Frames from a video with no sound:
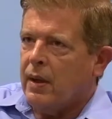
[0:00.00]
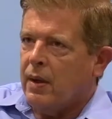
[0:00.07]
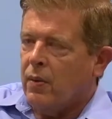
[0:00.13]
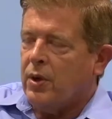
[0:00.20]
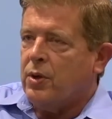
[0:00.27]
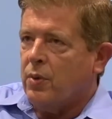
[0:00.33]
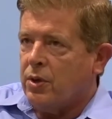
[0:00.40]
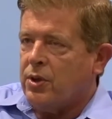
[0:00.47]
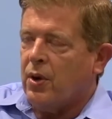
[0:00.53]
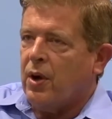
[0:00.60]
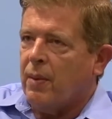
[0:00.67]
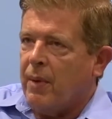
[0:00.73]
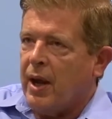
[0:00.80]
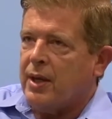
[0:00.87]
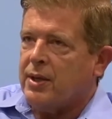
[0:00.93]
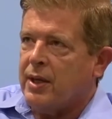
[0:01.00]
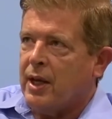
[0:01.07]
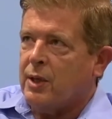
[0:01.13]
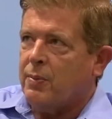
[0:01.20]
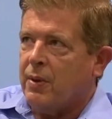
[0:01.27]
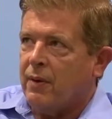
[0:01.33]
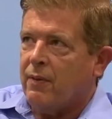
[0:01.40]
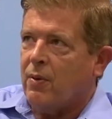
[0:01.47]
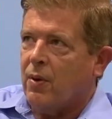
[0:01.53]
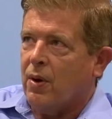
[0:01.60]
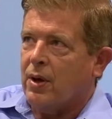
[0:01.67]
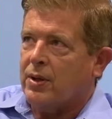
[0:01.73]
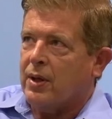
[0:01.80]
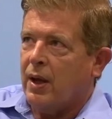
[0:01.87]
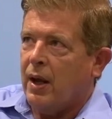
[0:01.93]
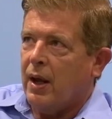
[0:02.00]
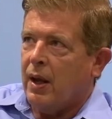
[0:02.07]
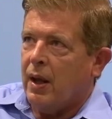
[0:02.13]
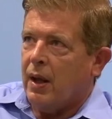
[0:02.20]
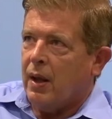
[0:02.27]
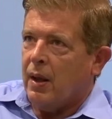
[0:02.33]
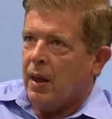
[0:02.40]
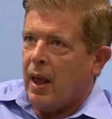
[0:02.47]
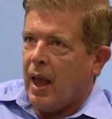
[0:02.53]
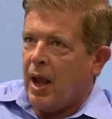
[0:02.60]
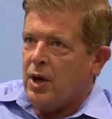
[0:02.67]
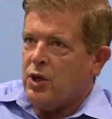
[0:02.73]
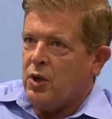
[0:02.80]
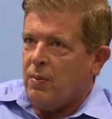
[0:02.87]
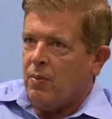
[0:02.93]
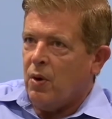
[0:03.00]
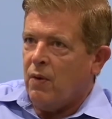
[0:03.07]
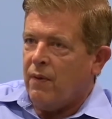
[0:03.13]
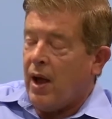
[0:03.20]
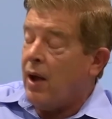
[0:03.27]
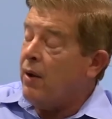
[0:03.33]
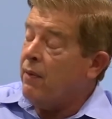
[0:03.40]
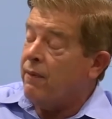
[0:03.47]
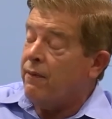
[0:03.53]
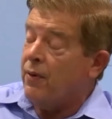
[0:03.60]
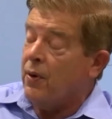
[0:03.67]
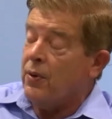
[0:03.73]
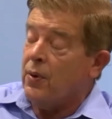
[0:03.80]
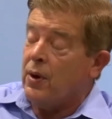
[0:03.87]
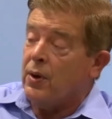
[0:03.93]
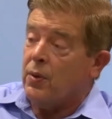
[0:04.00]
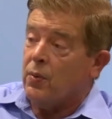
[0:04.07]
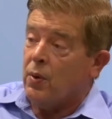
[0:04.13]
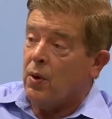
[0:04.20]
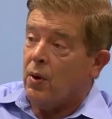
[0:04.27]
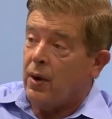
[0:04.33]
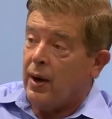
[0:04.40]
Which would certainly make sense, but of course, as you move out further into the rural